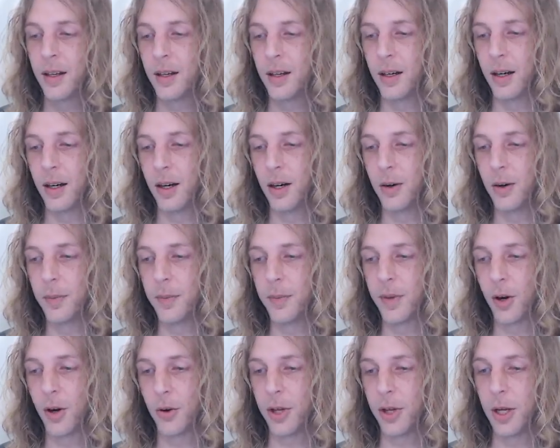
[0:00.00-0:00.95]

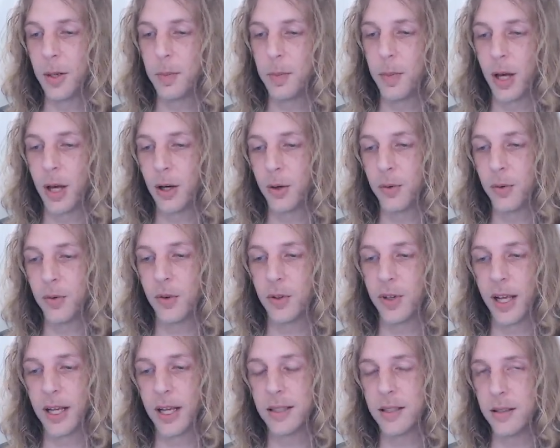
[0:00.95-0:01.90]
Are they better for
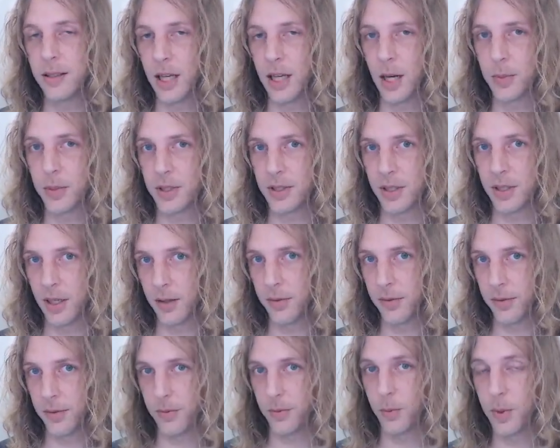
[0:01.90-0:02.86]
dancey type of
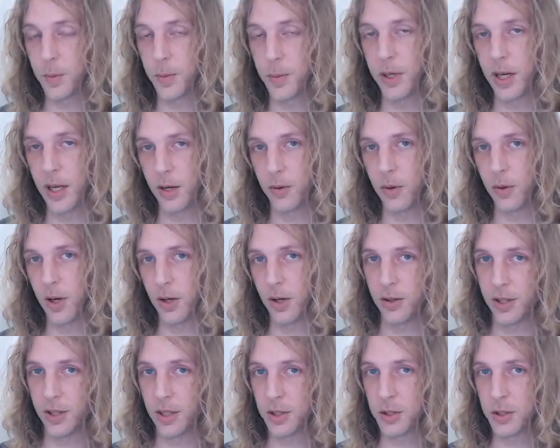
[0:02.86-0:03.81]
stuff when banana
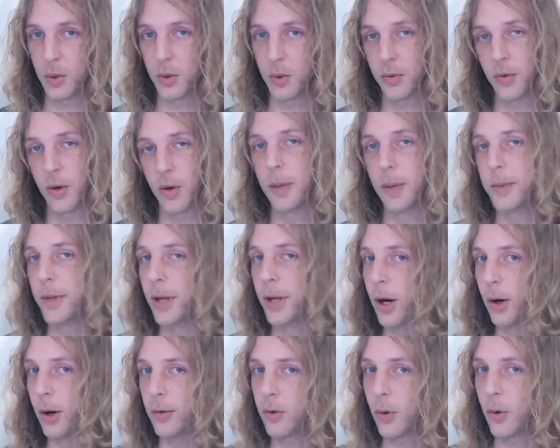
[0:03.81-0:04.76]
rockered than a shorter frame?
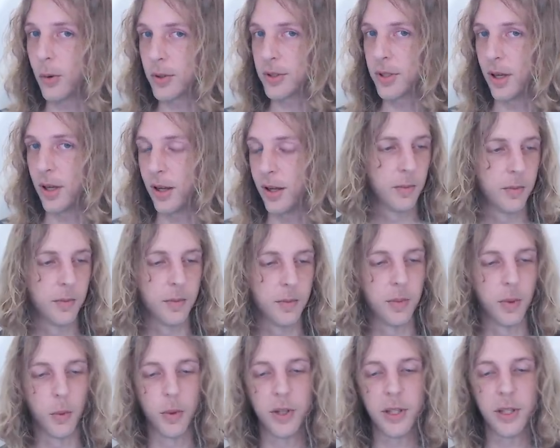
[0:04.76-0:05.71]
No, of course not.
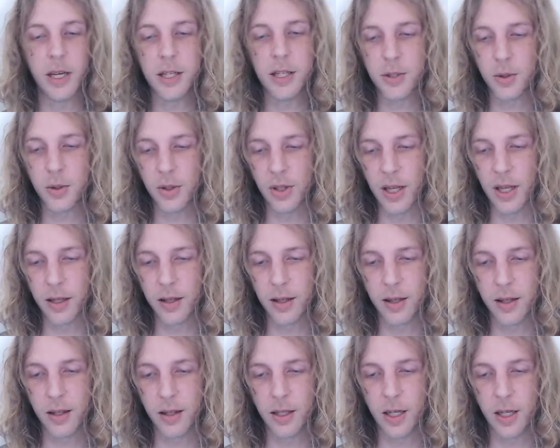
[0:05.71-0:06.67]
But with the extra
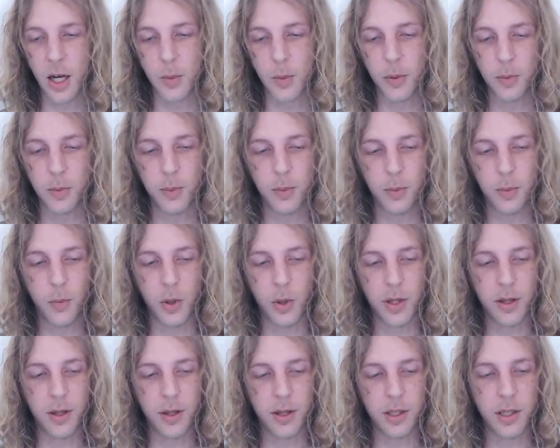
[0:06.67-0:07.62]
length coupled
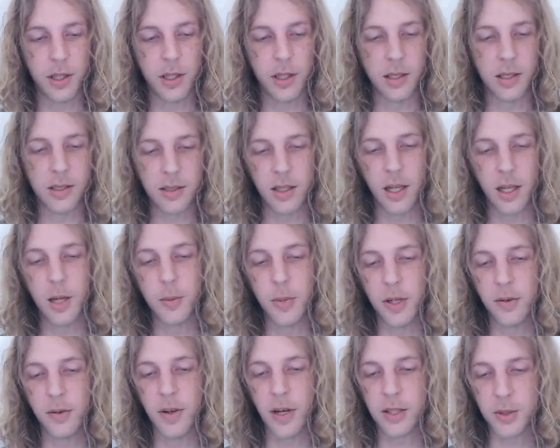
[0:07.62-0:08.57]
with the slight
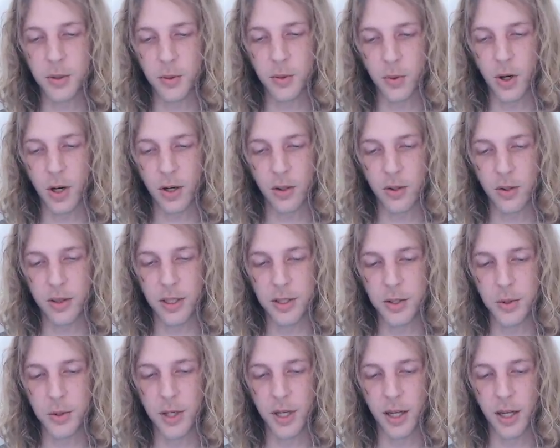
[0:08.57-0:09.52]
bit of extra rocker
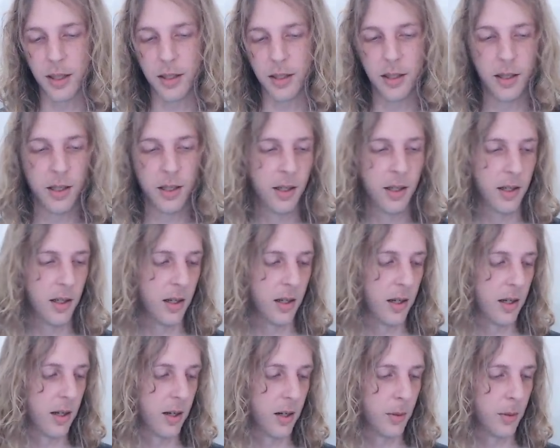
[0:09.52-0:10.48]
that you get,
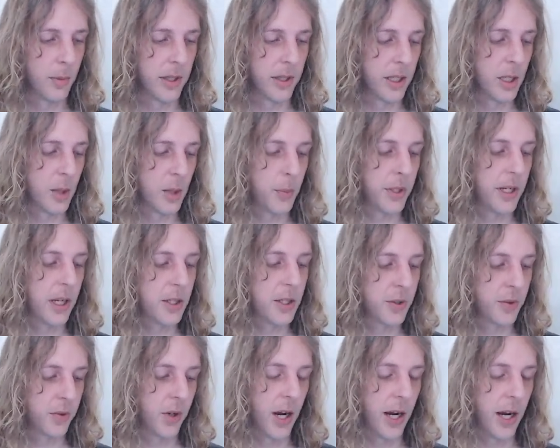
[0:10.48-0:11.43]
and then the
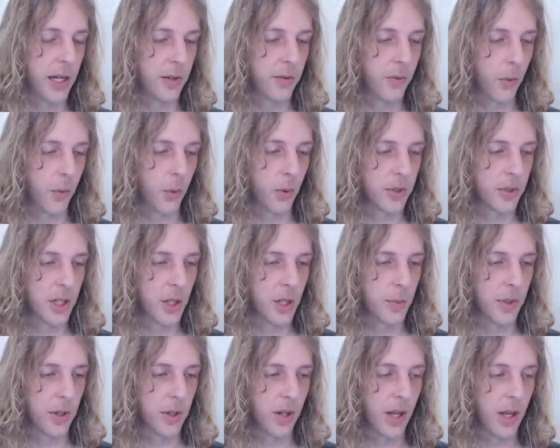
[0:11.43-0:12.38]
potential for 84s in the
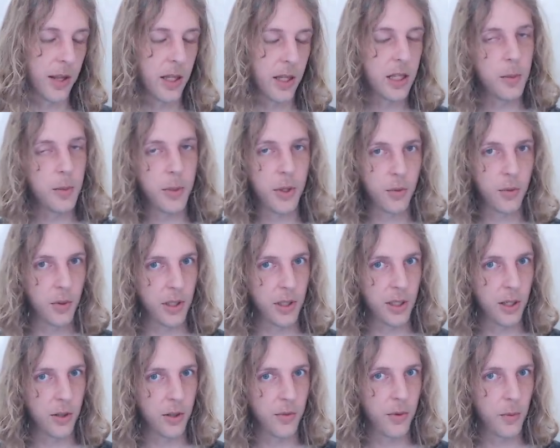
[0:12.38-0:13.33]
middle, I think they'd be really
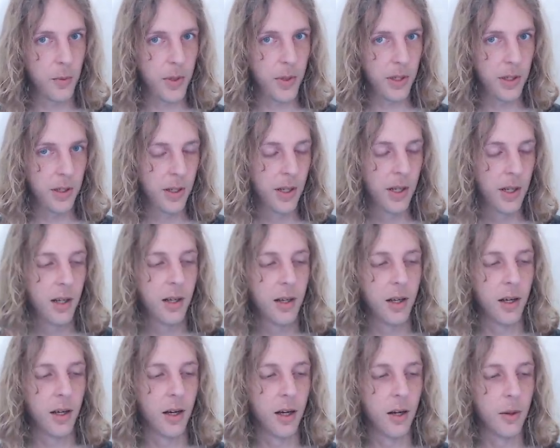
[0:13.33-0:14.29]
good for me
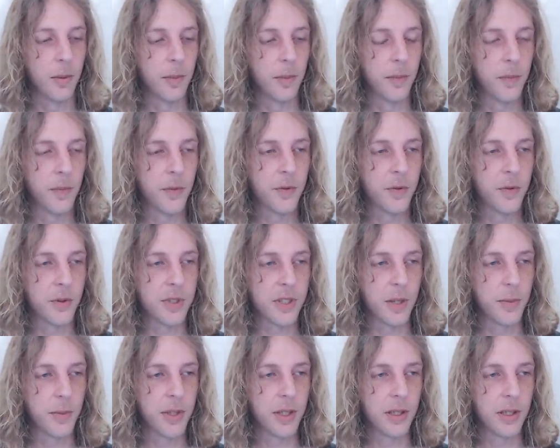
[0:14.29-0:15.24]
for
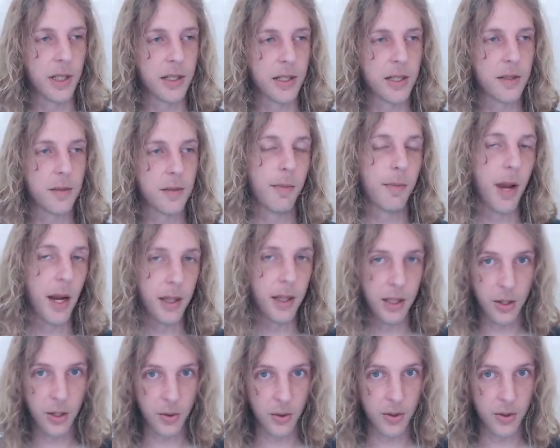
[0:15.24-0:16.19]
something that's
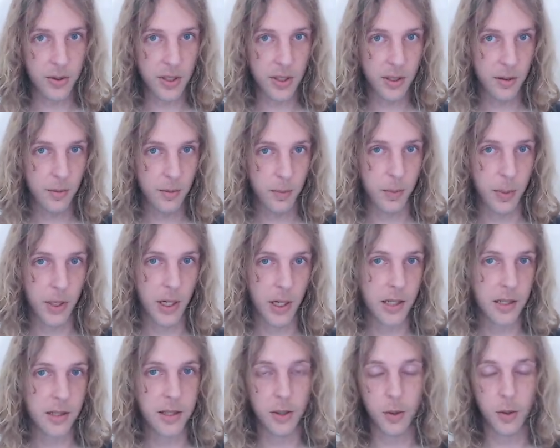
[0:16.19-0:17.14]
mainly cruising, but I
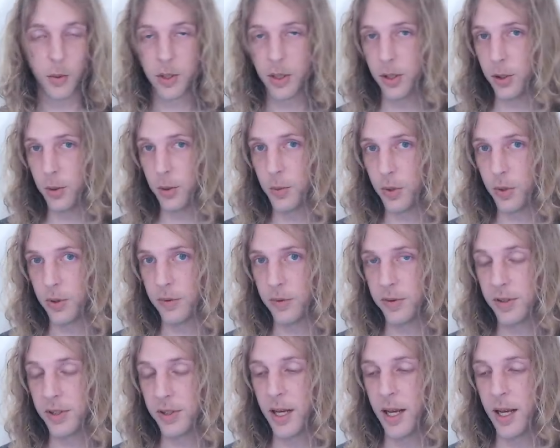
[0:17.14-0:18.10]
still want to do
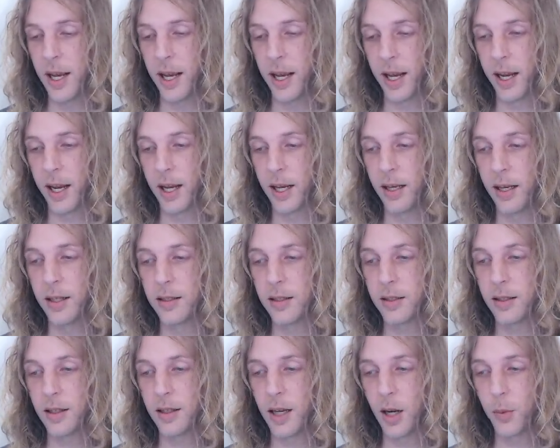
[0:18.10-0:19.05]
moves
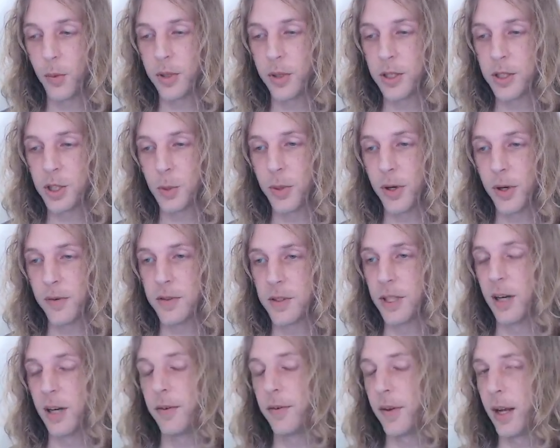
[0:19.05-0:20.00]
and I want to jump off
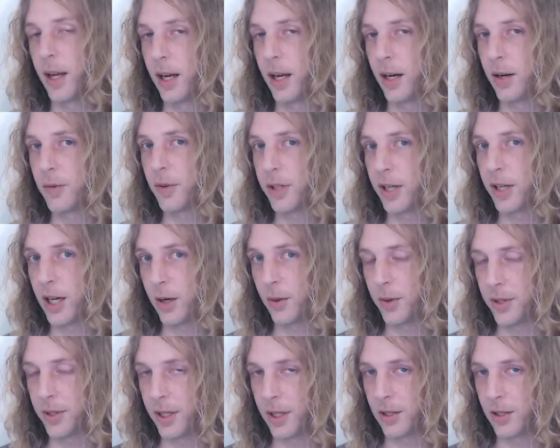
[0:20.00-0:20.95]
stuff every now
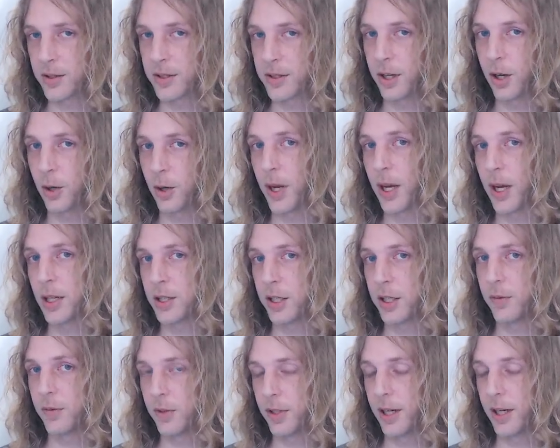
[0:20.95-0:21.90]
and then or stair bash
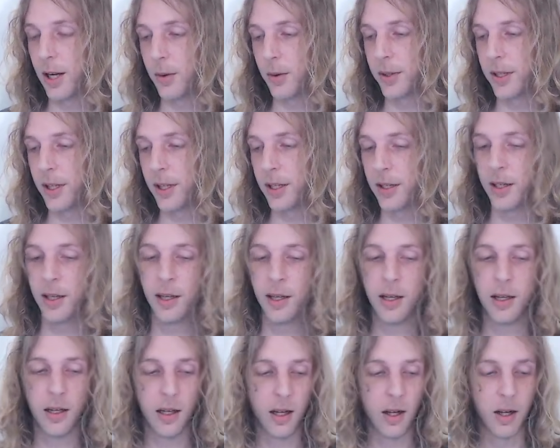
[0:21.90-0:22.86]
every now and then.
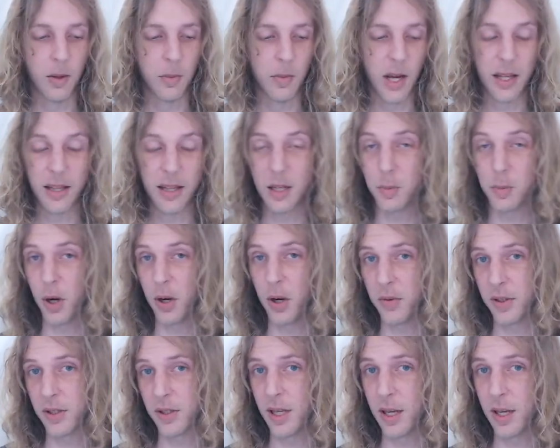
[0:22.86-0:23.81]
I think
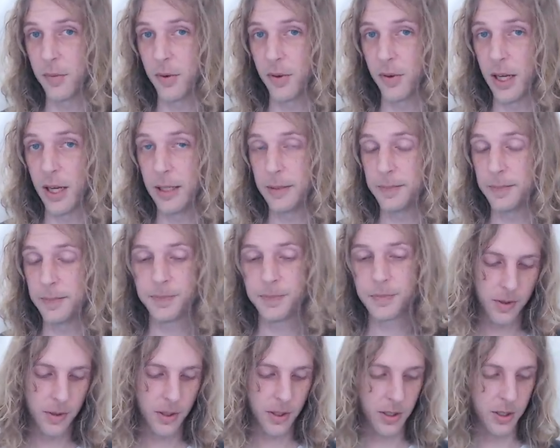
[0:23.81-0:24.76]
perfect setup for that.
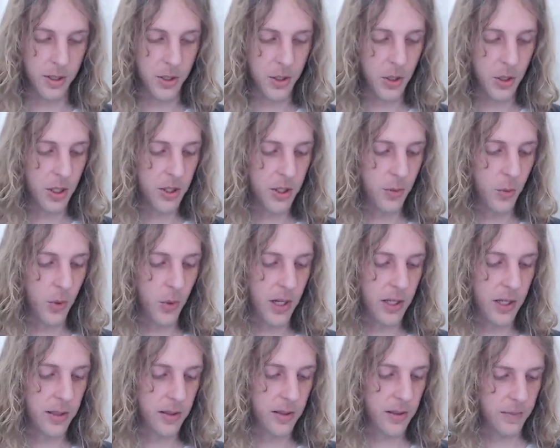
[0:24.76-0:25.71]
Construction
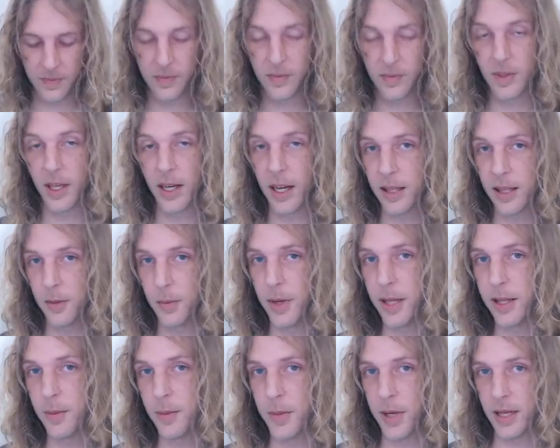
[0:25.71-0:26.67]
wise, the guy that
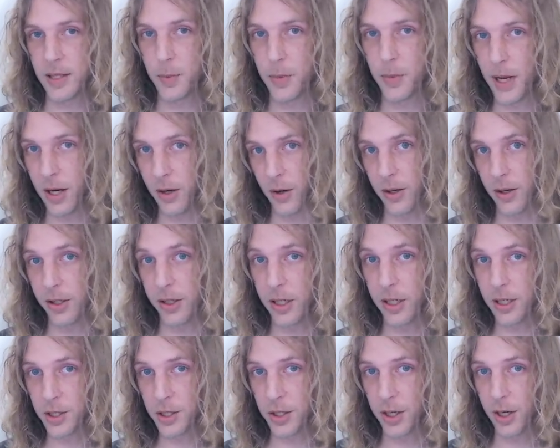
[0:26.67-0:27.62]
made them has a background in
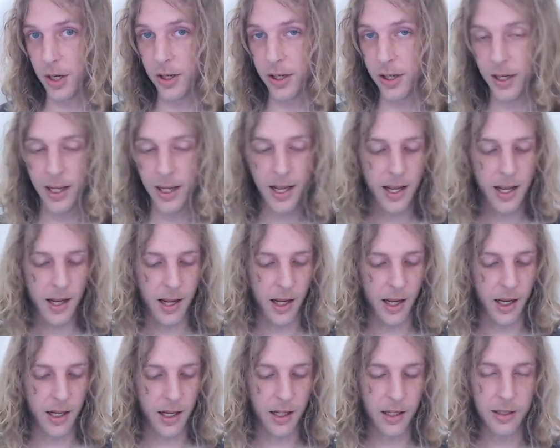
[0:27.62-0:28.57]
engineering,
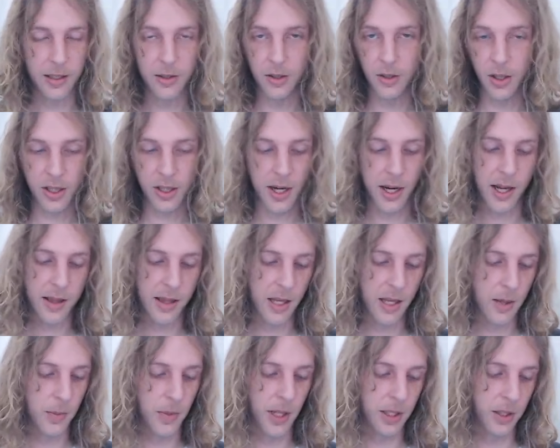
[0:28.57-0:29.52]
and looking at
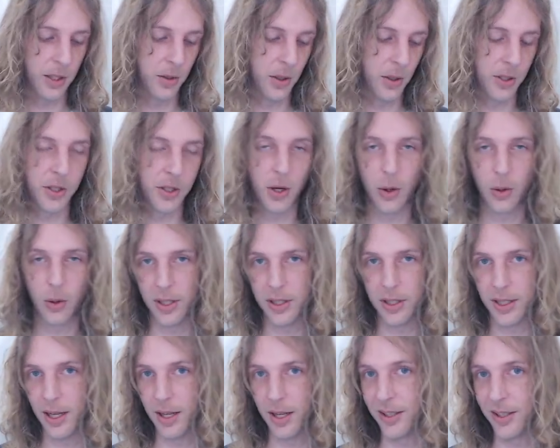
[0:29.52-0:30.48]
them, like, you can totally
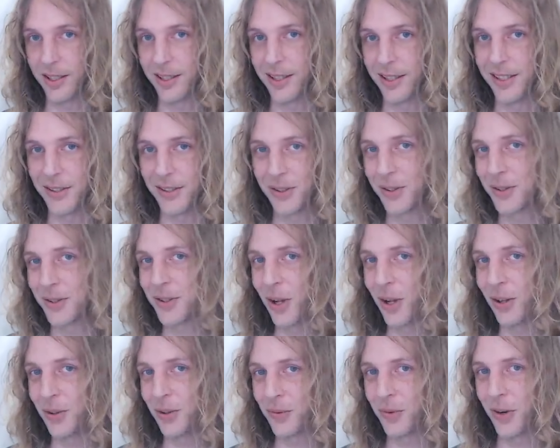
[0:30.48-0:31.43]
tell like these are
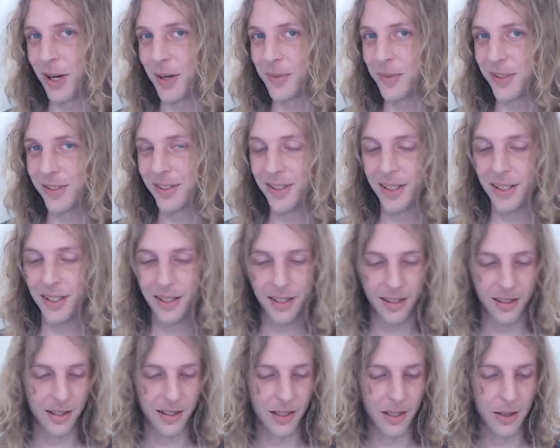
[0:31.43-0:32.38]
solid frames.
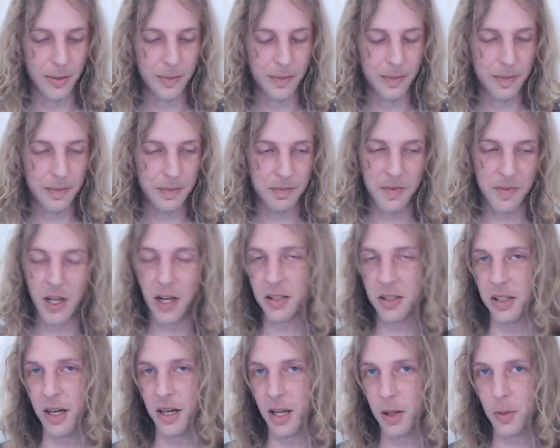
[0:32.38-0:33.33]

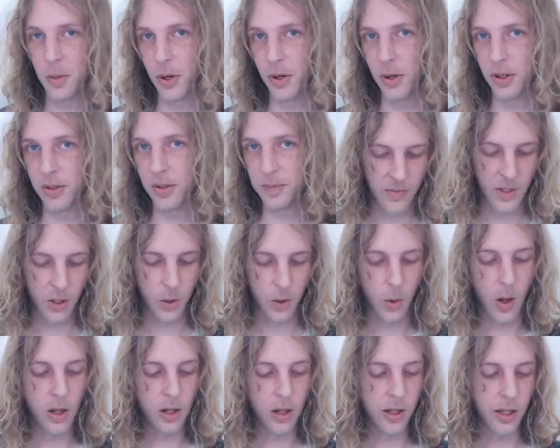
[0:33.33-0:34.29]
Knocked it out of the park.
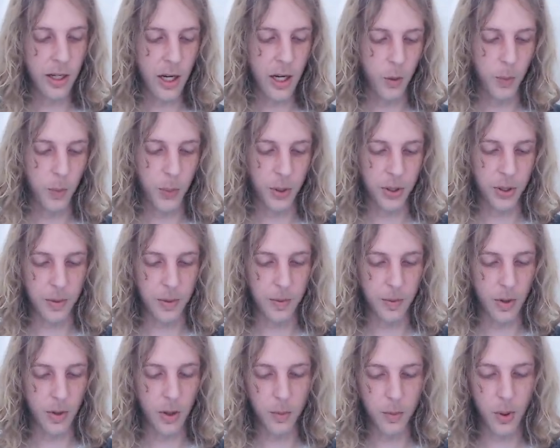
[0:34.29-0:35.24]
Quality, I would put them
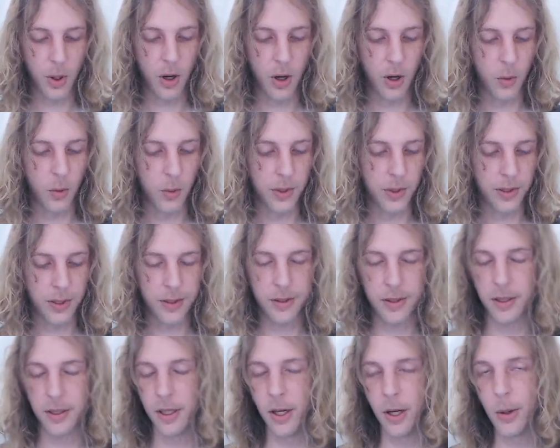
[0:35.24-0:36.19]
on par with
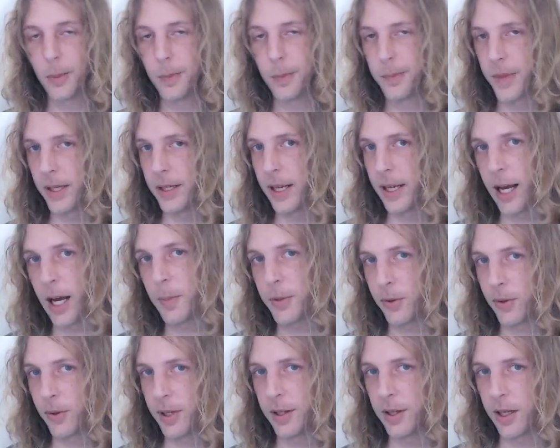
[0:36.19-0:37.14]
Adapt
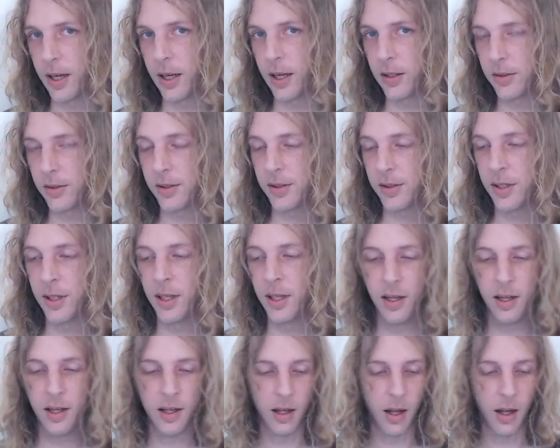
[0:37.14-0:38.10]
or anything else.
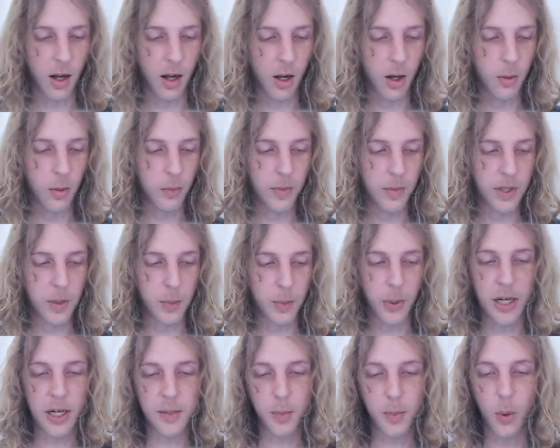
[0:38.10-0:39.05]
At the
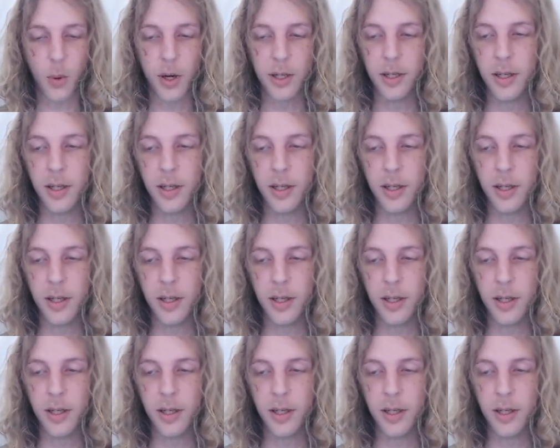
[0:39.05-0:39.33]
price point,